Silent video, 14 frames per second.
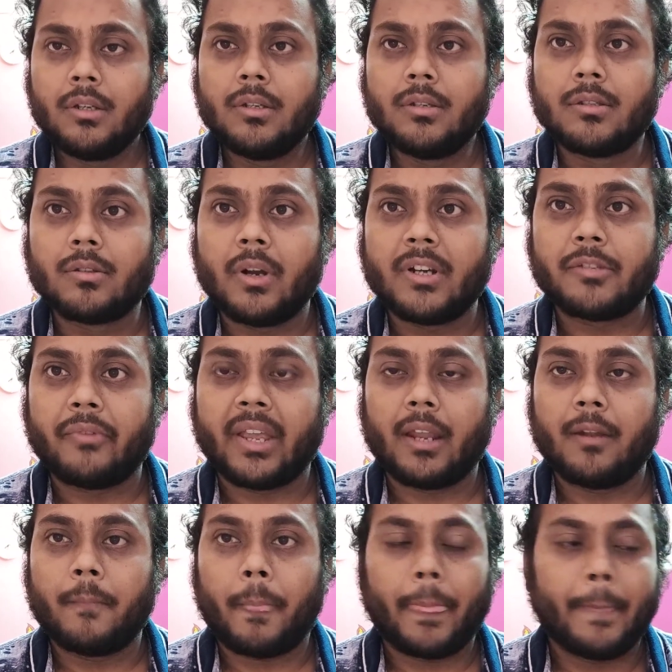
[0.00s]
So let's
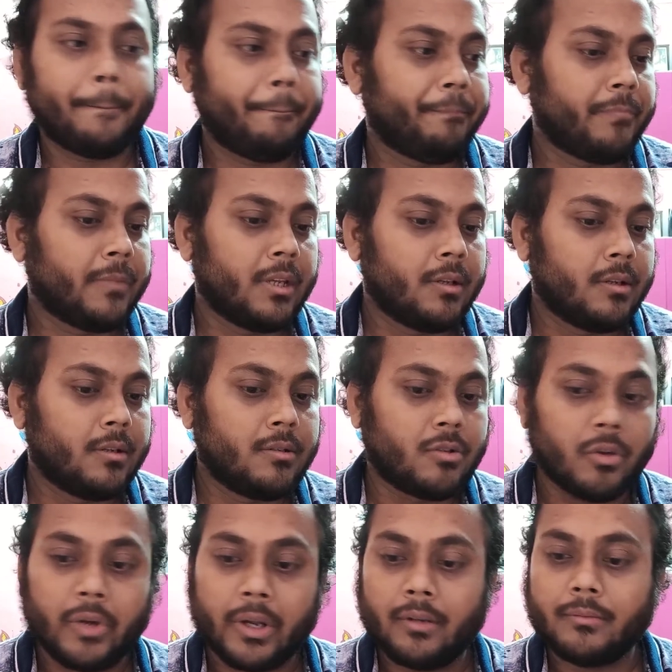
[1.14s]
begin.
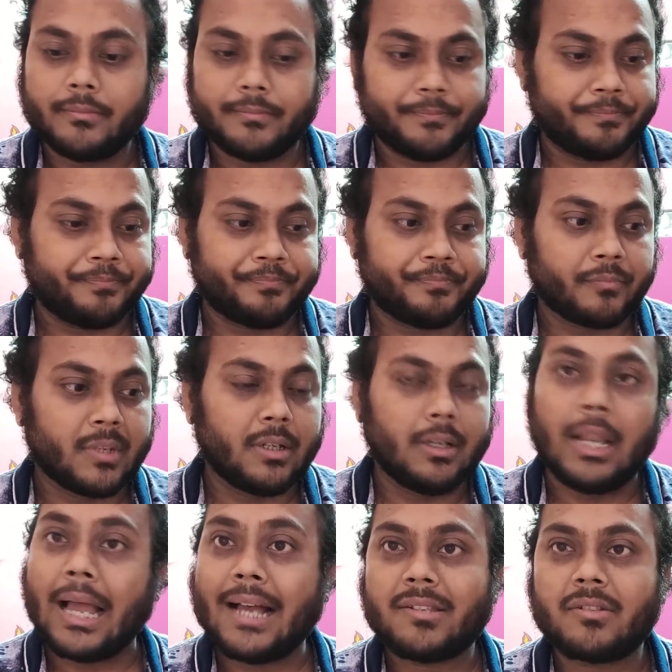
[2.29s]
Children,
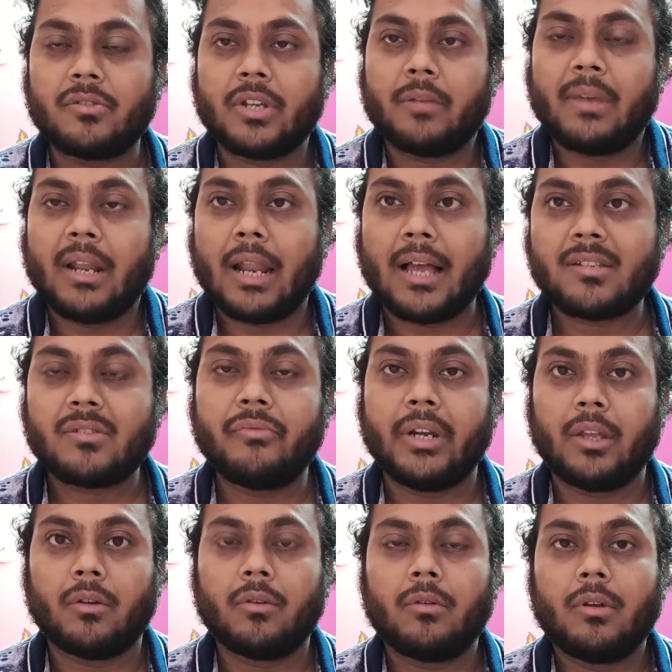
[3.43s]
last day in my last
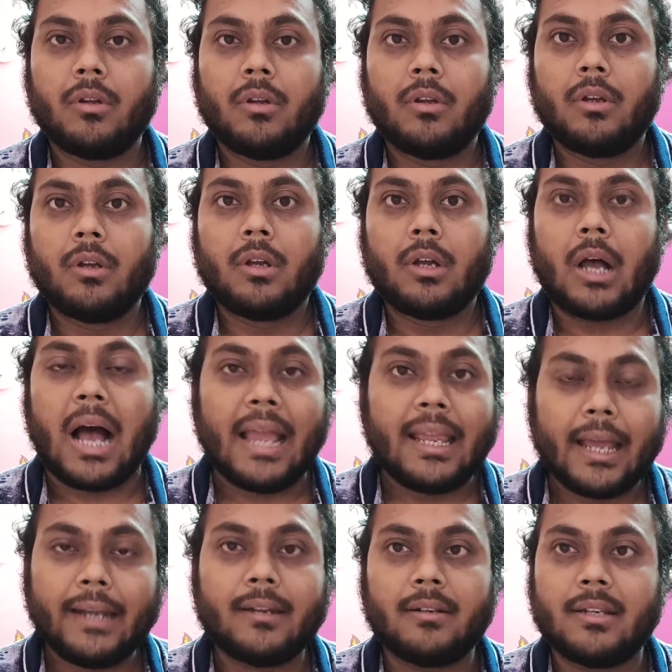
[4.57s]
video, I
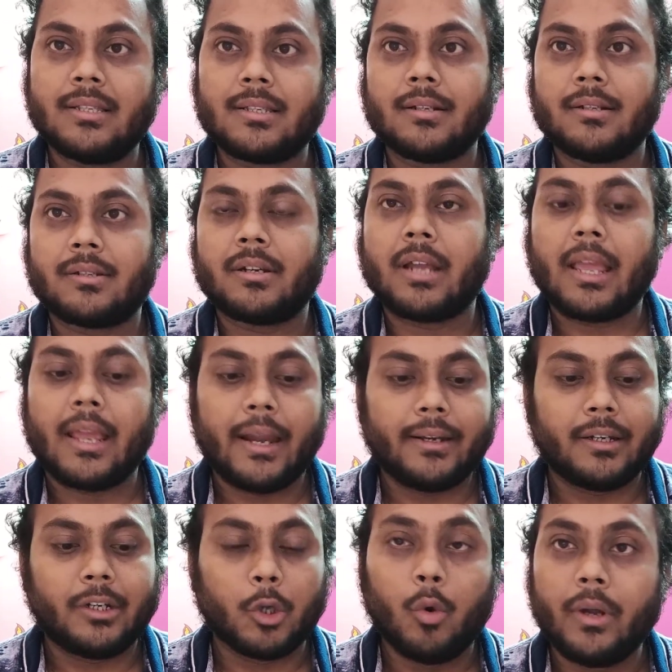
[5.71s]
had discussed and I had
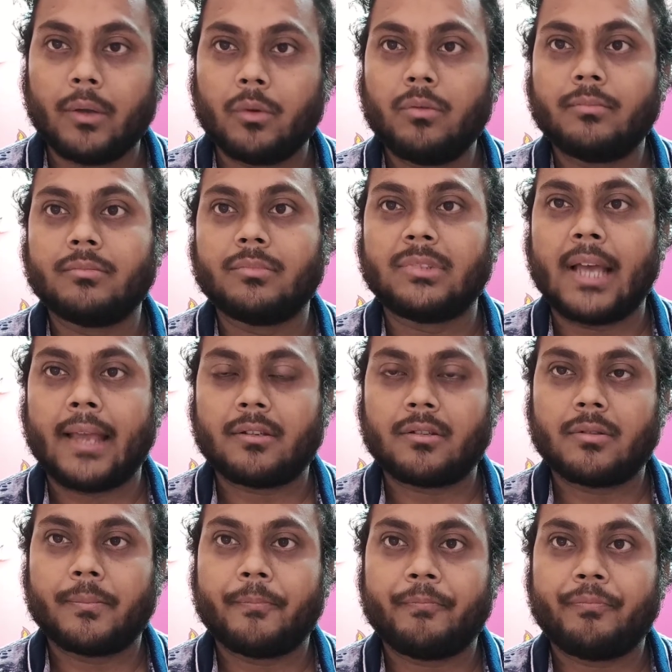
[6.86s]
told you that
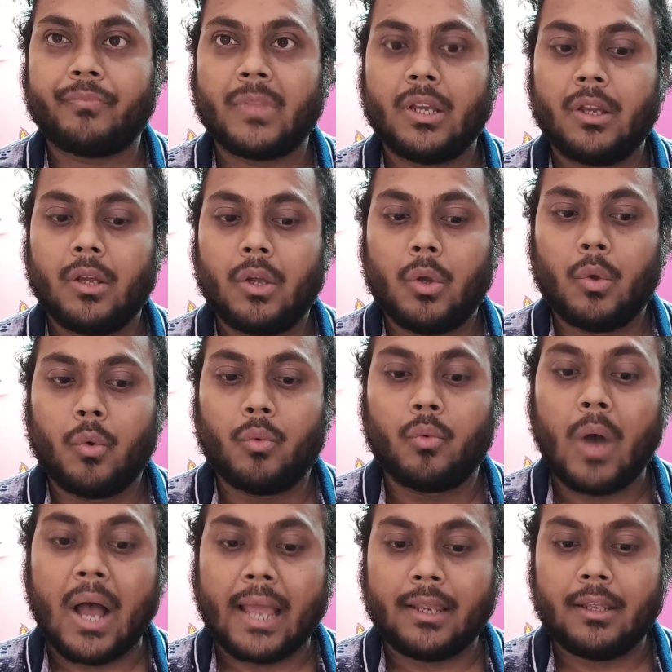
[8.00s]

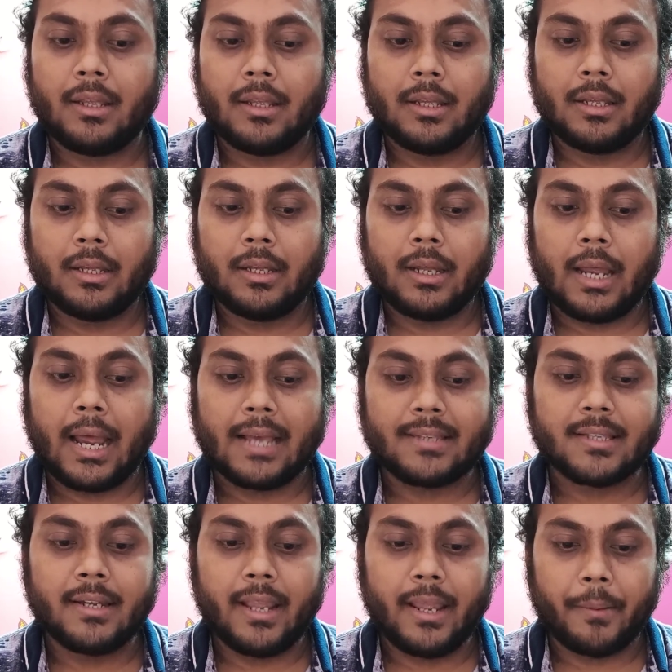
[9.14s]
why has
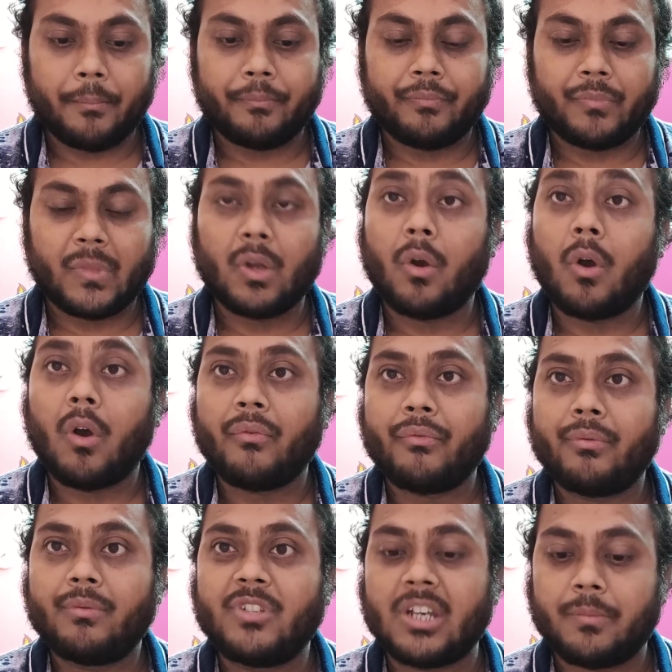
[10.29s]
a name
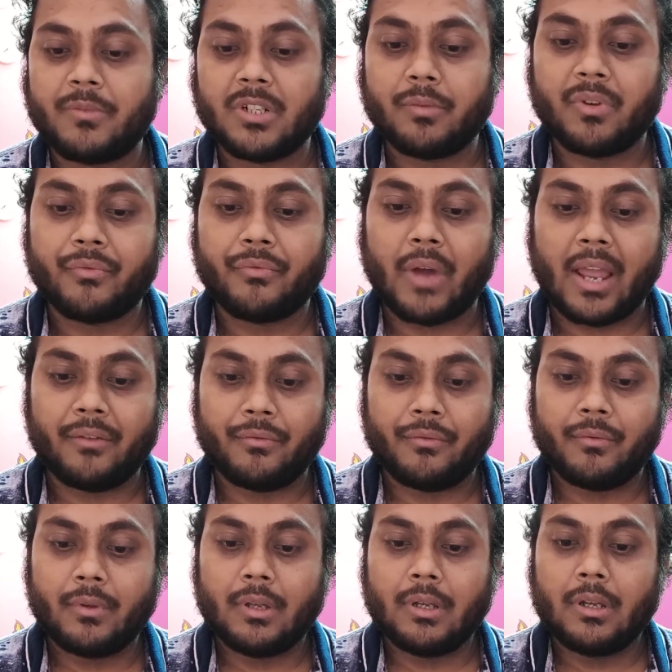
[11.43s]
of chapter number 5,
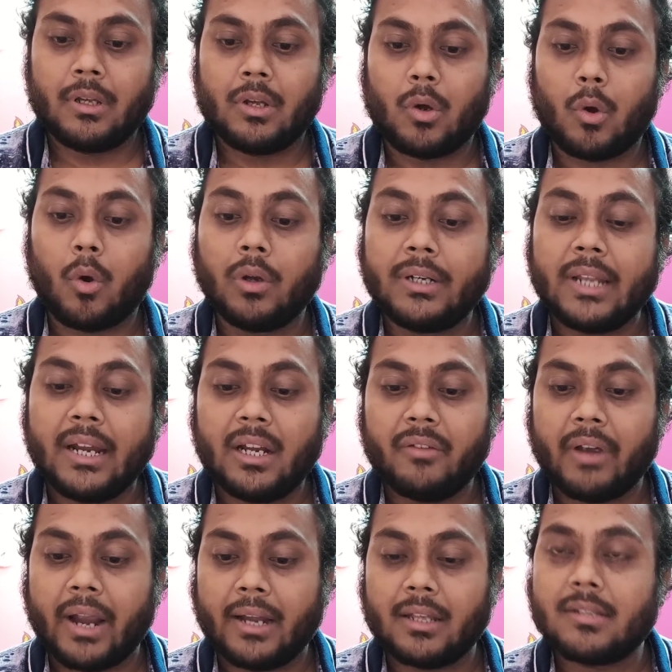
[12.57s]
Alternative
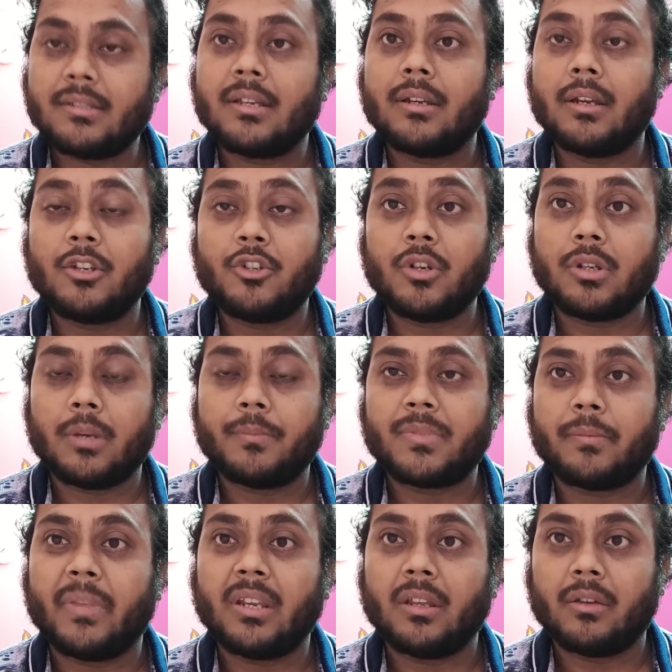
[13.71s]
Ideas and Initiatives,
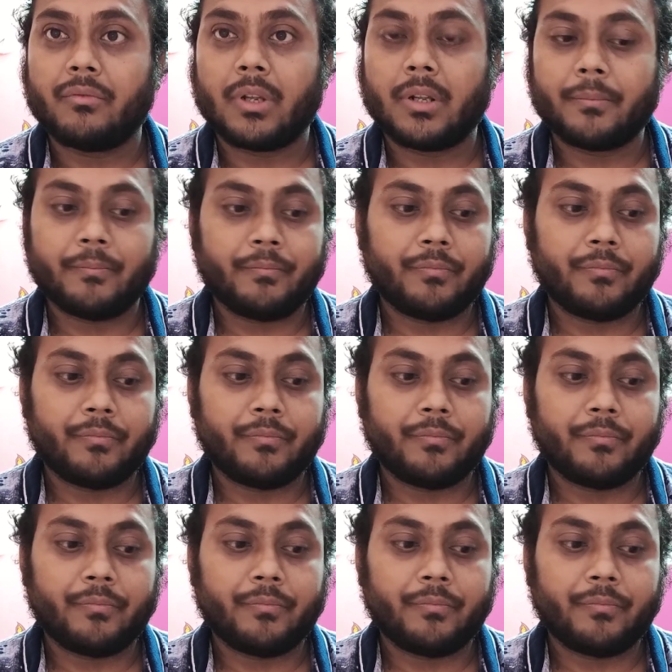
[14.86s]
been given.